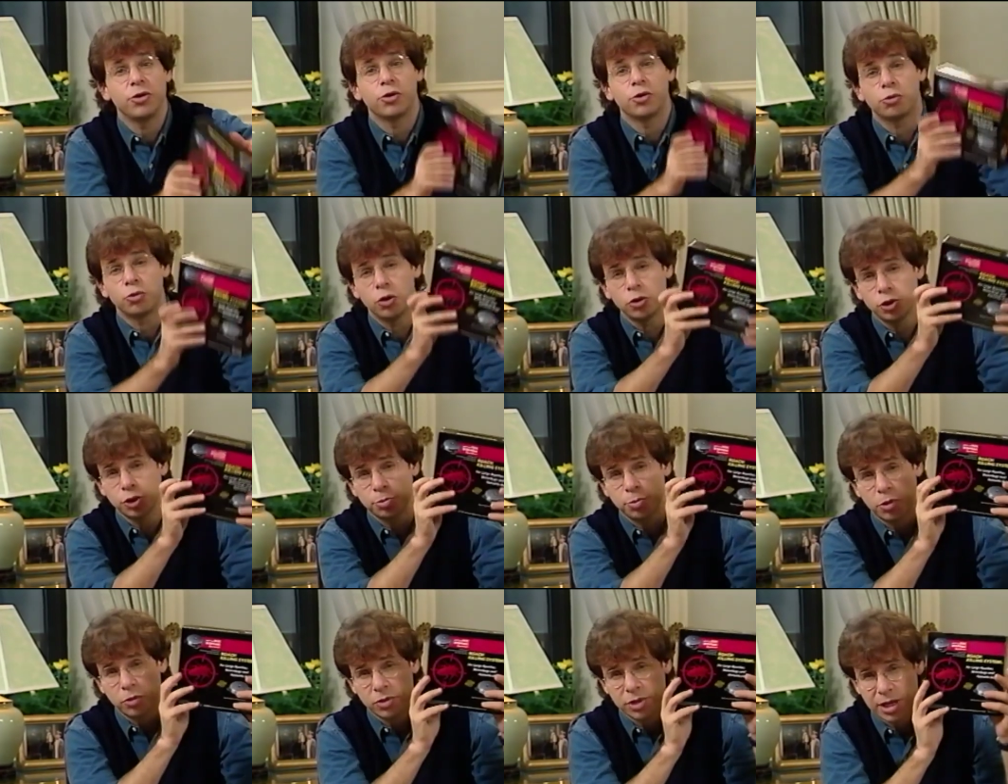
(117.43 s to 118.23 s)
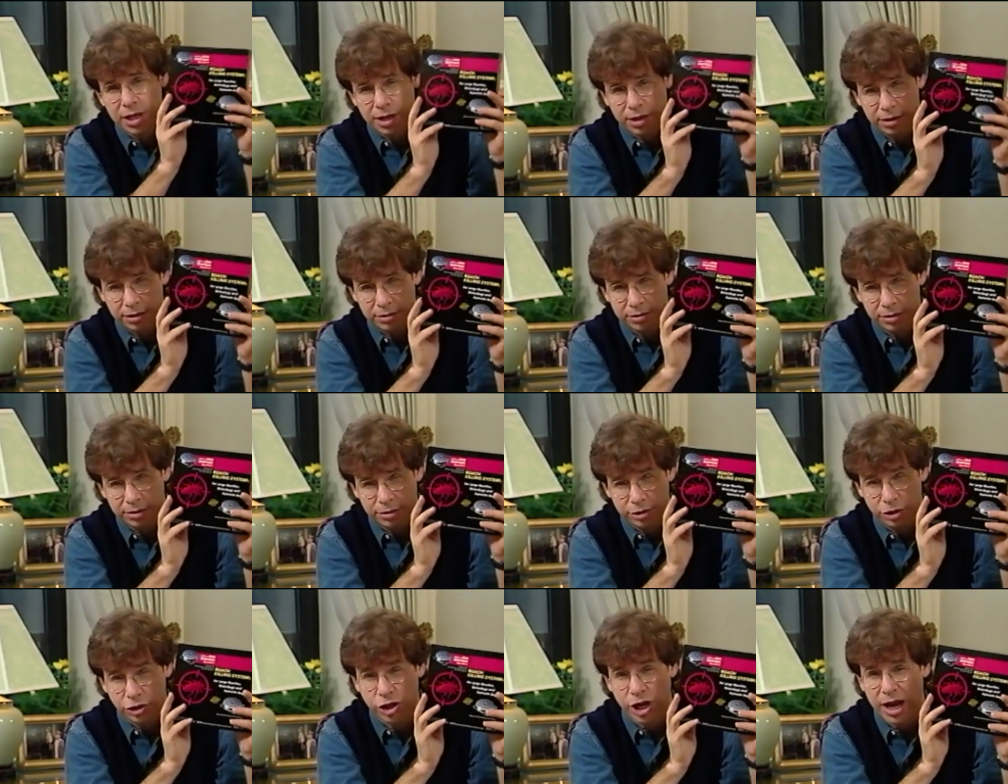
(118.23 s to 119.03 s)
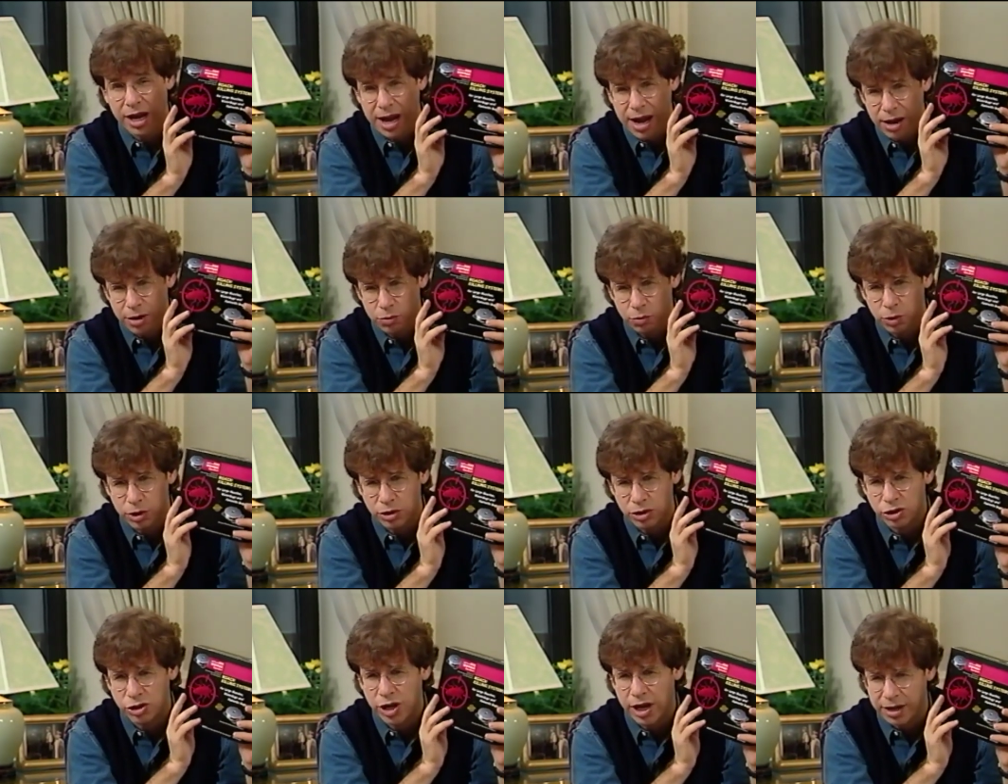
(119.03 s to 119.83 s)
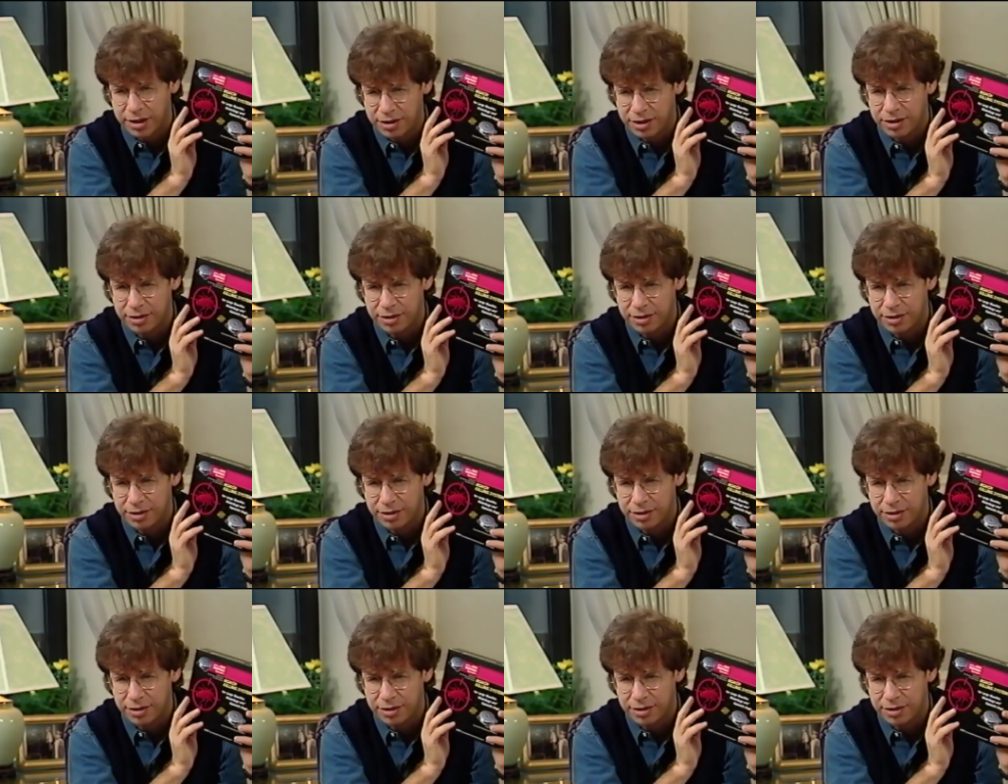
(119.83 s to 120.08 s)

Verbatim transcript: your Roach Motel to check out what's checked